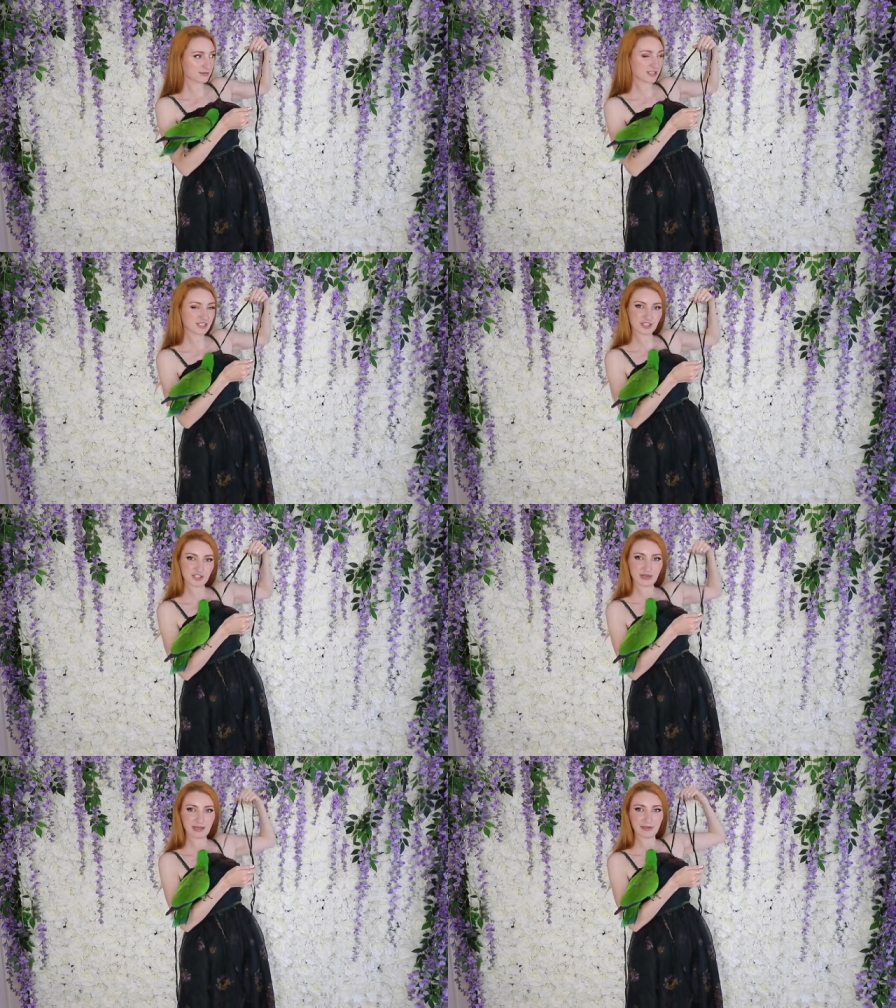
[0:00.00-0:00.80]
supposed to
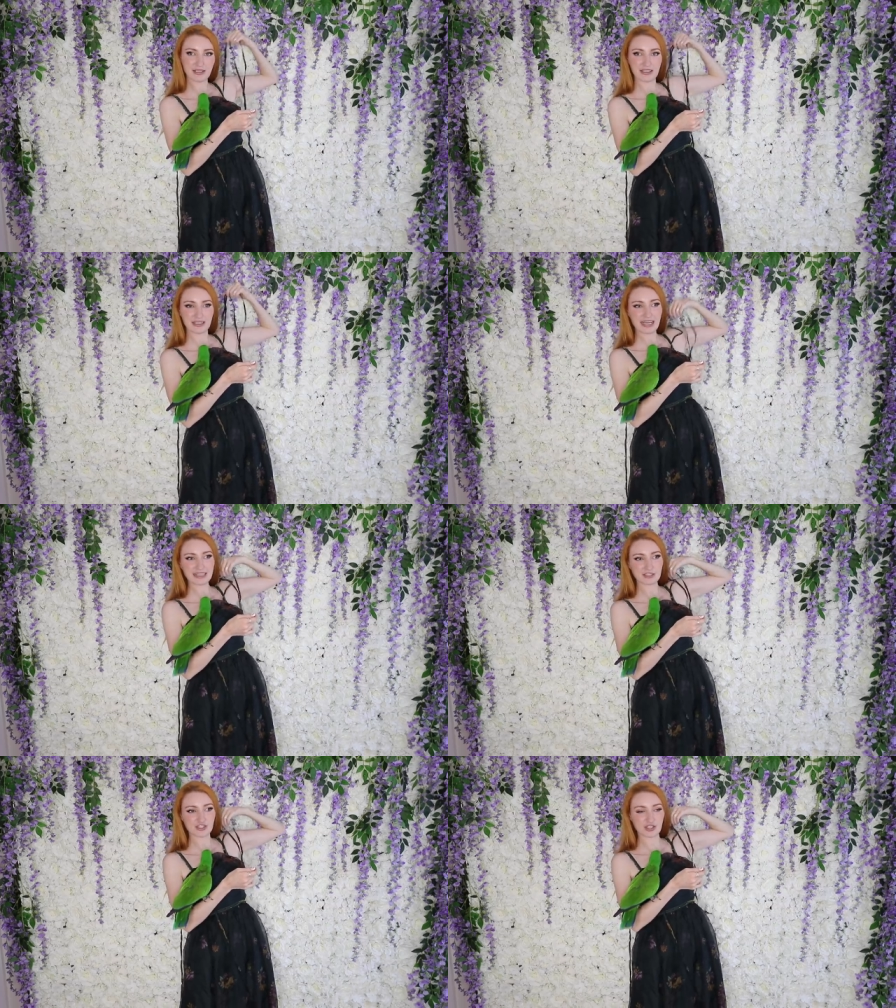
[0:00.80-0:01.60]
do up
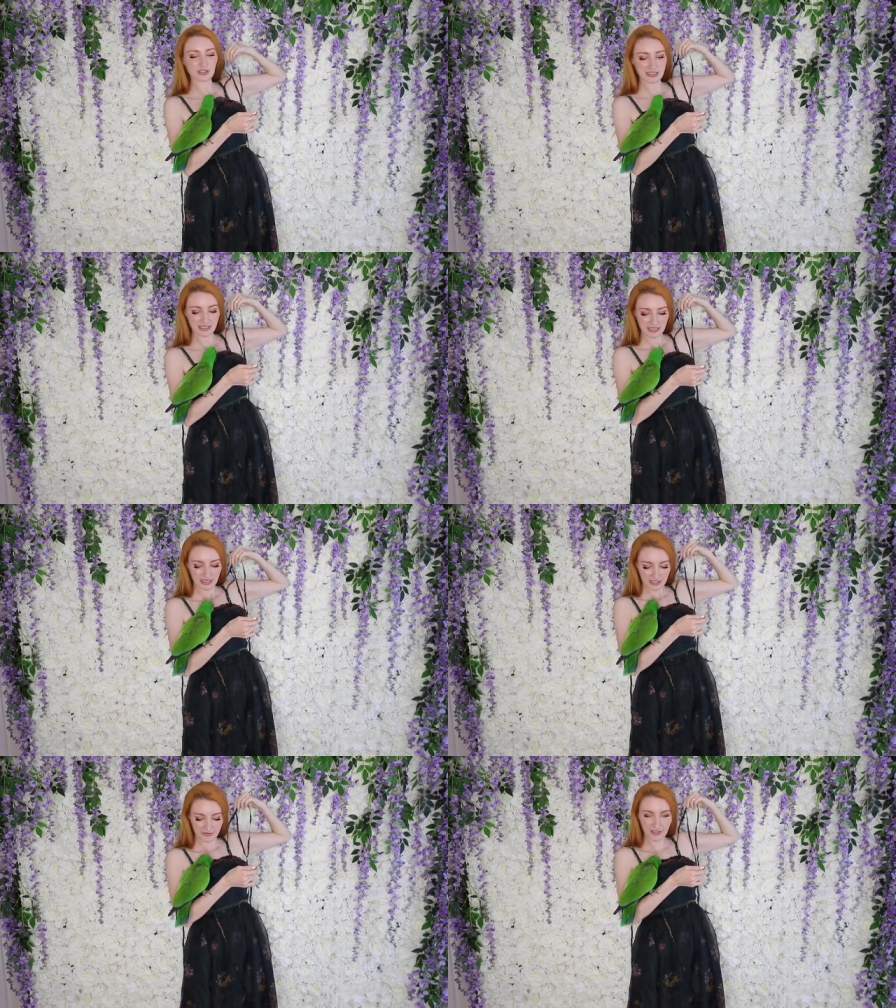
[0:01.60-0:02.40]
at the shoulder.
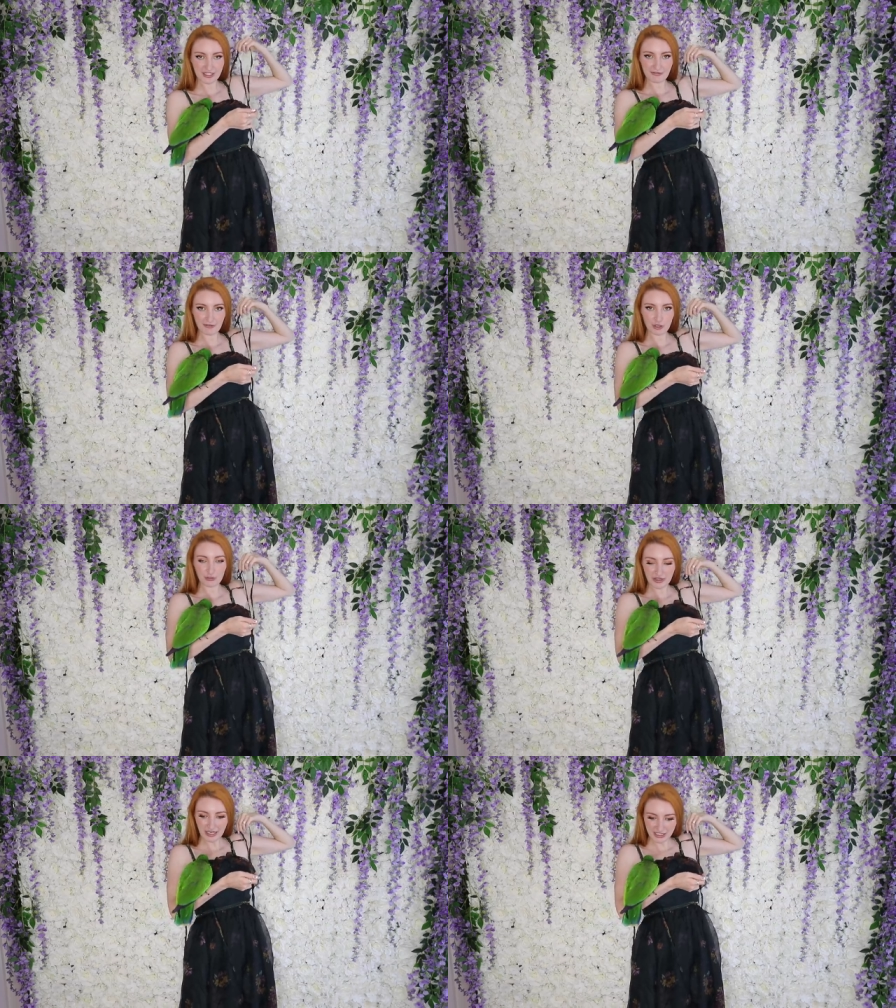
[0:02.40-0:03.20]
It's very difficult
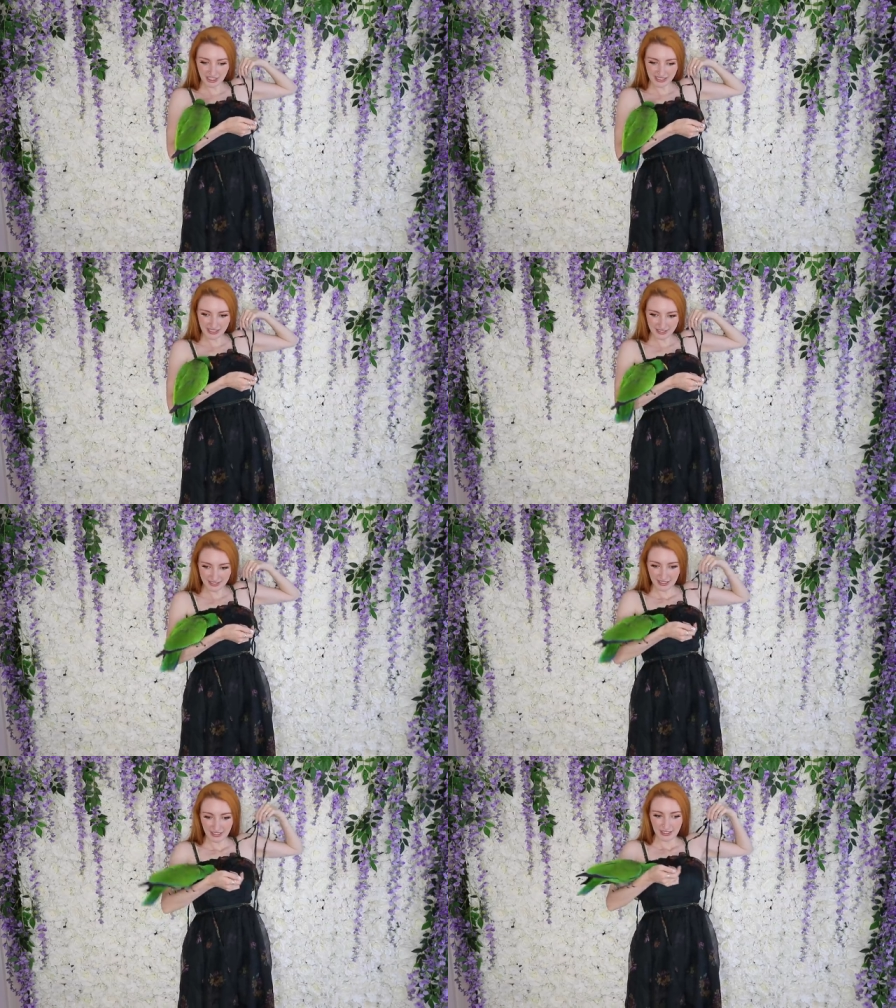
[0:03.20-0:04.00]
with Archie
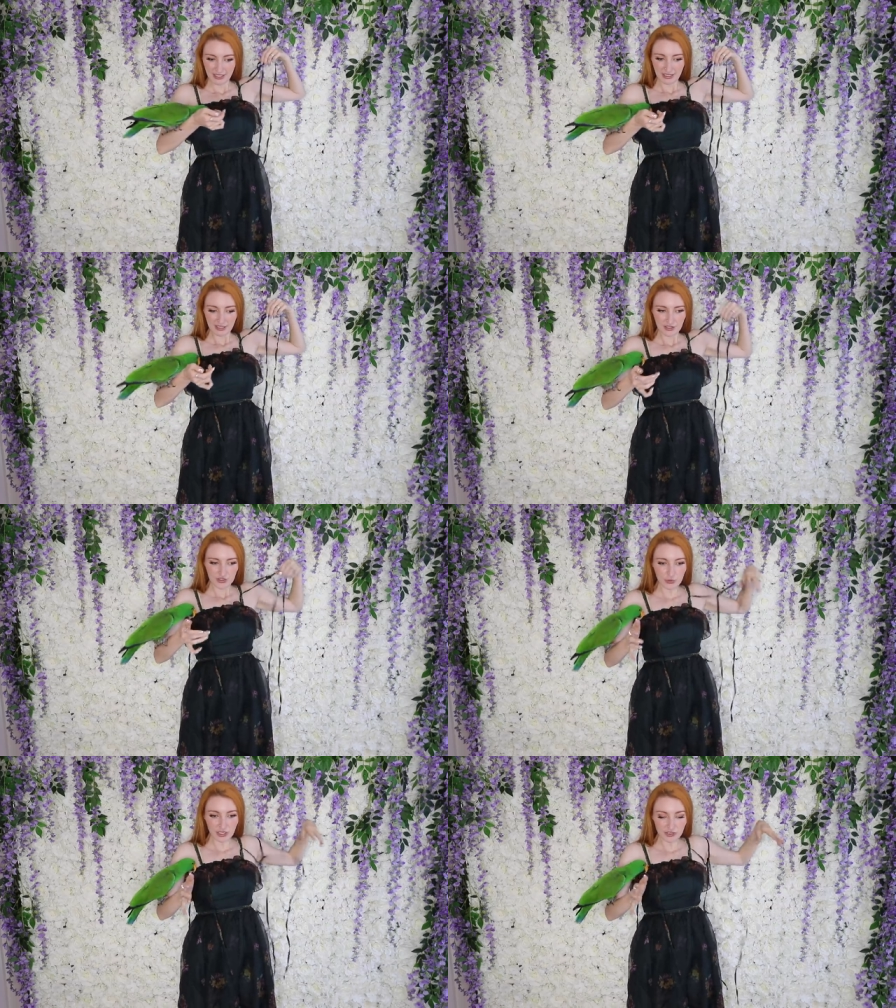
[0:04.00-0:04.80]
here
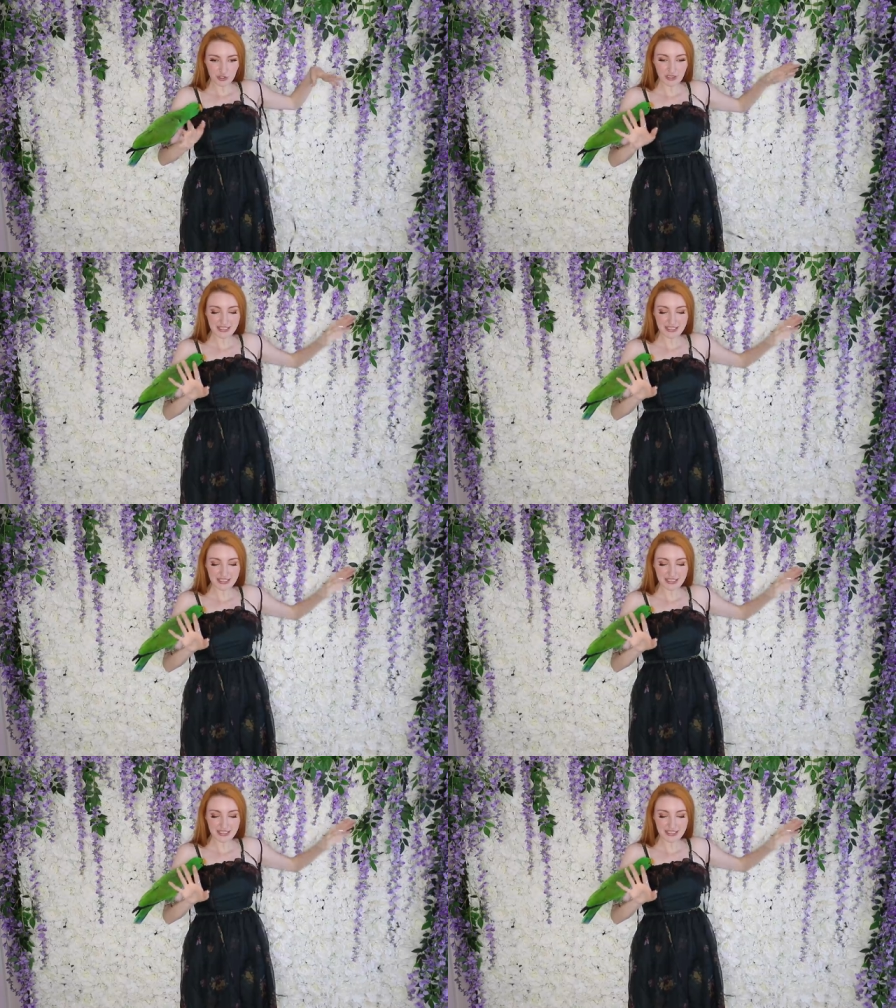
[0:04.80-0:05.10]
so what I'll do,